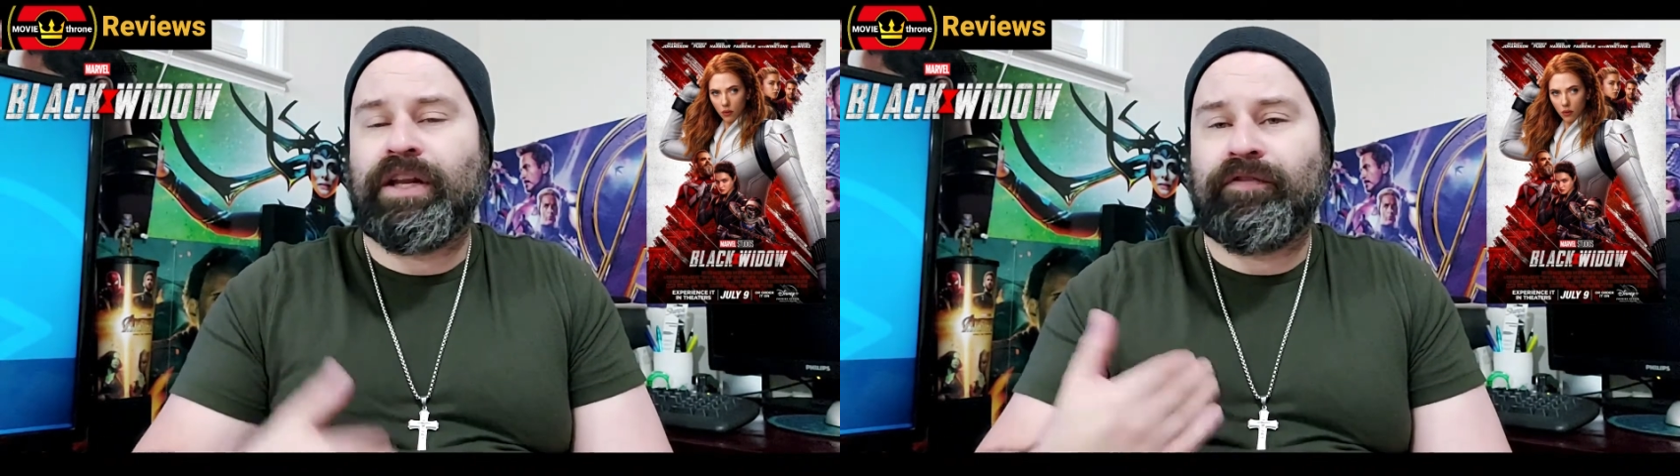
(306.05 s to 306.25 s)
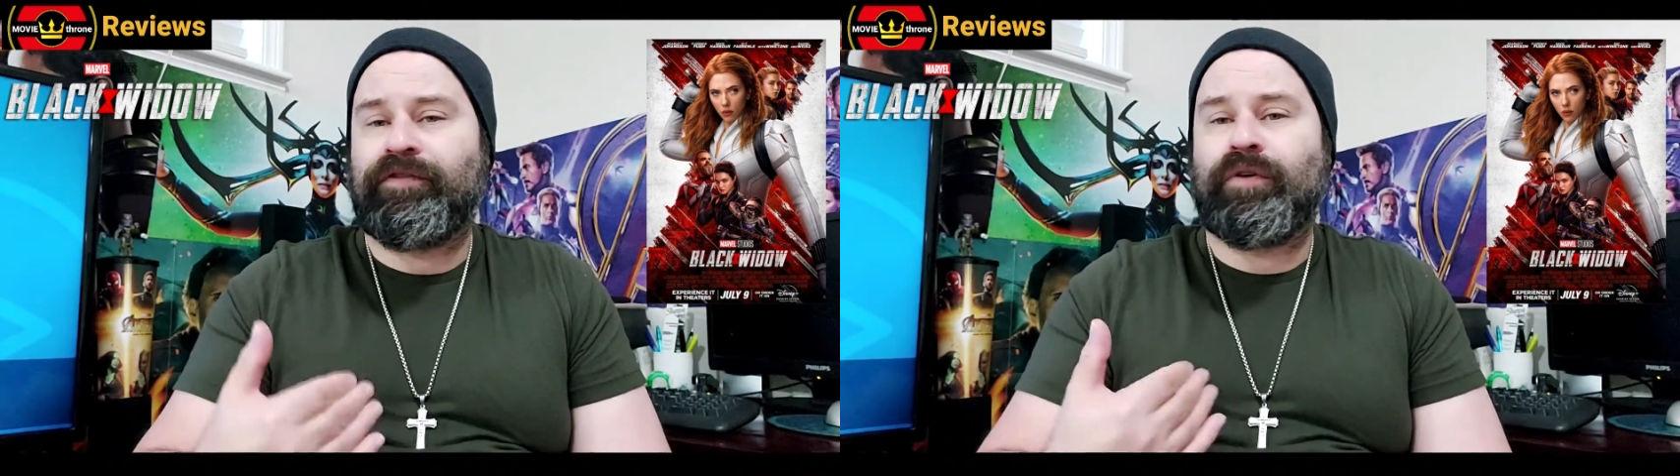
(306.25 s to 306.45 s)

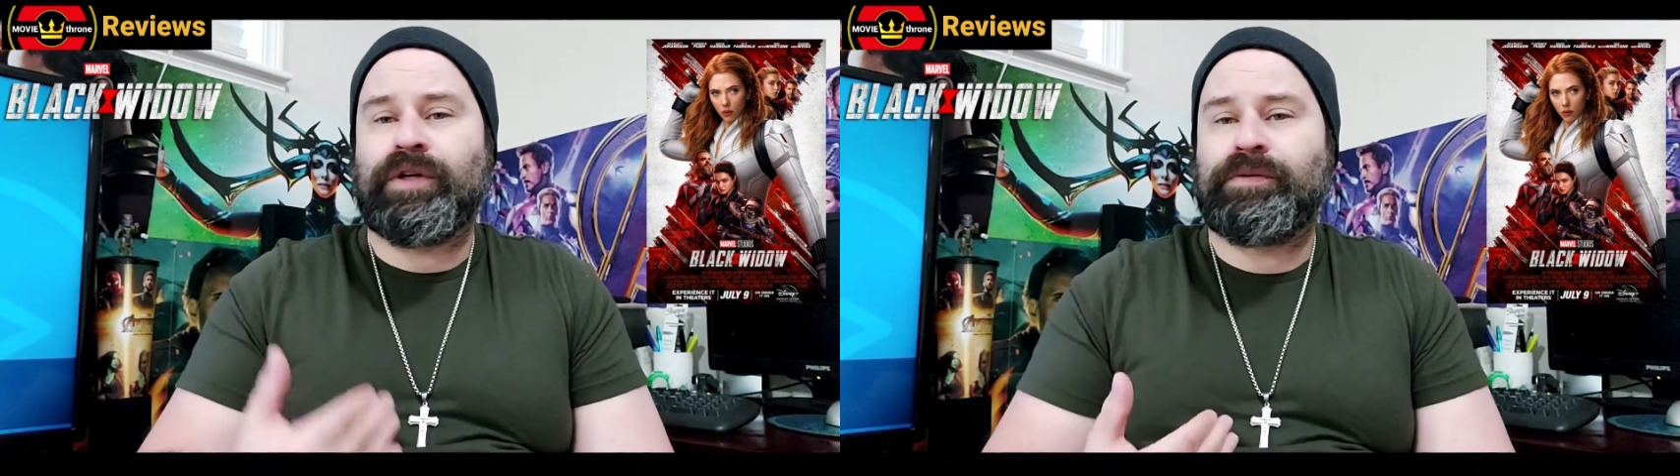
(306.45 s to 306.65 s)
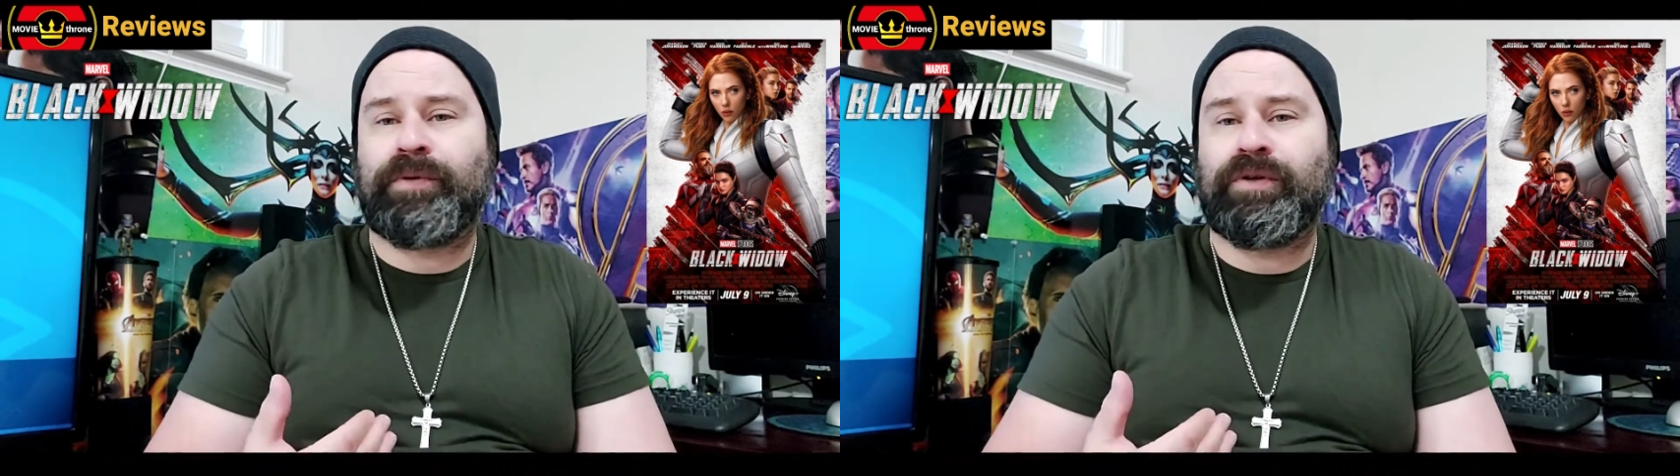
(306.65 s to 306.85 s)
and
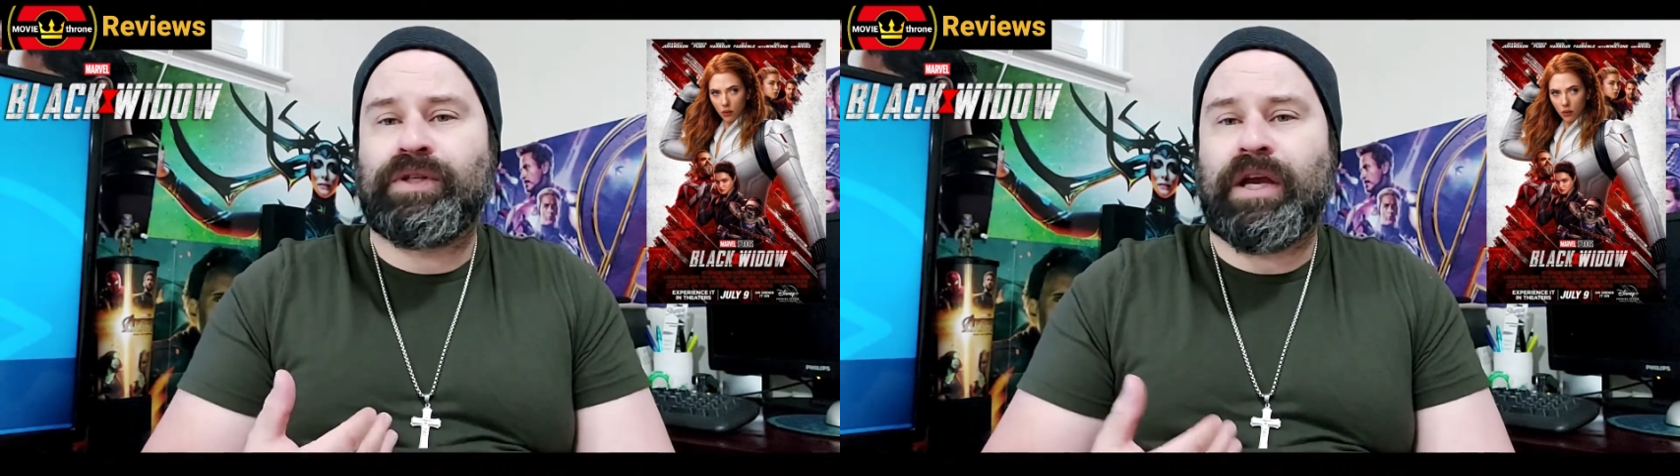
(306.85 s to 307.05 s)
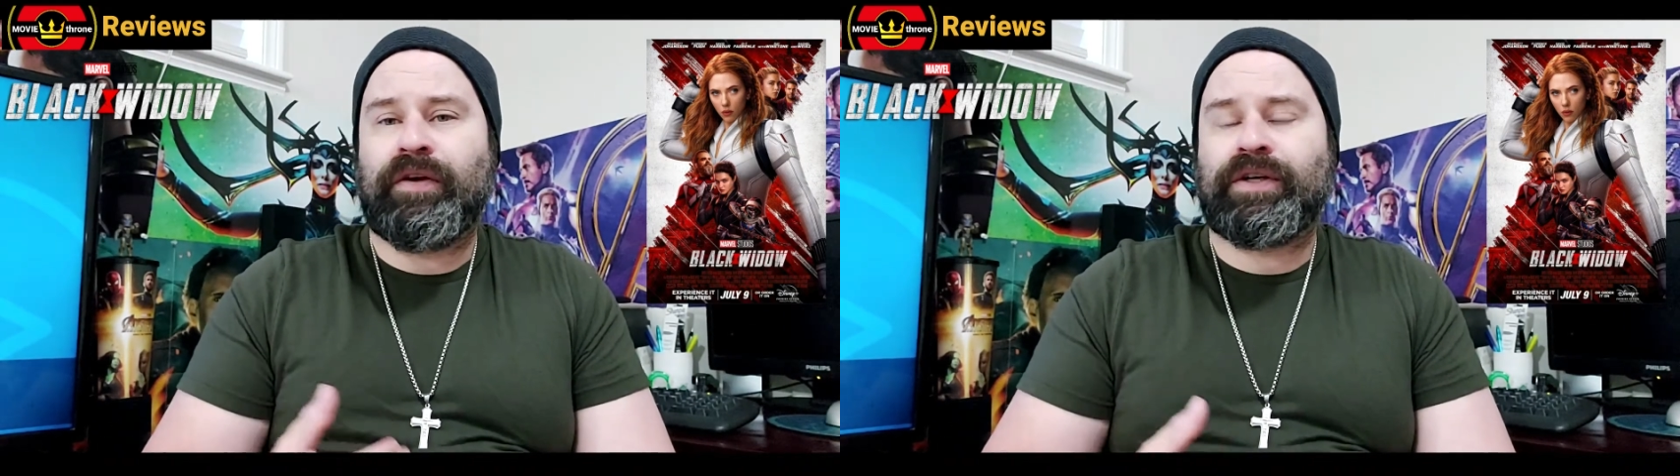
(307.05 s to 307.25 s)
Florence Pugh's
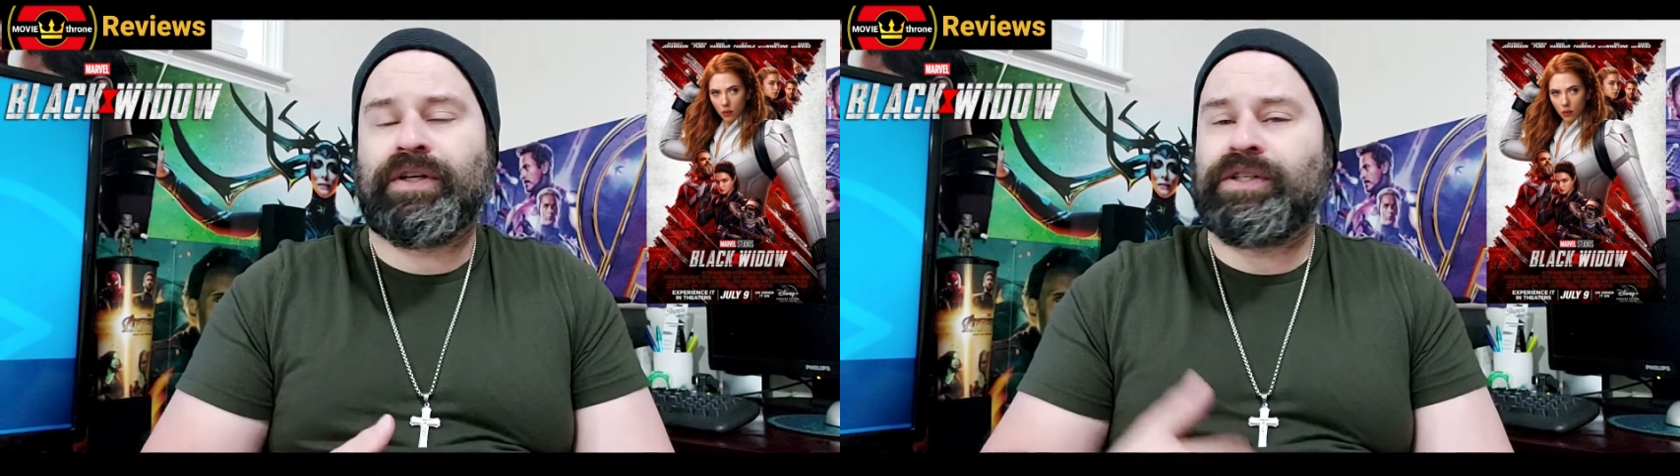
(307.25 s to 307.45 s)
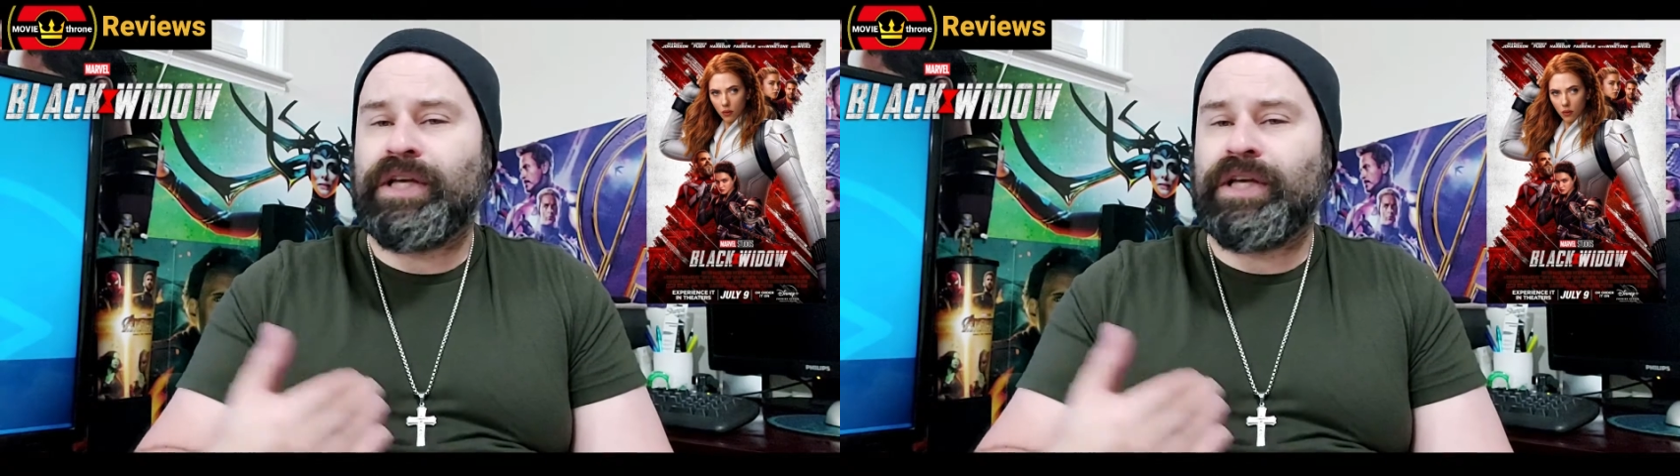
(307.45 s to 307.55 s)
characters,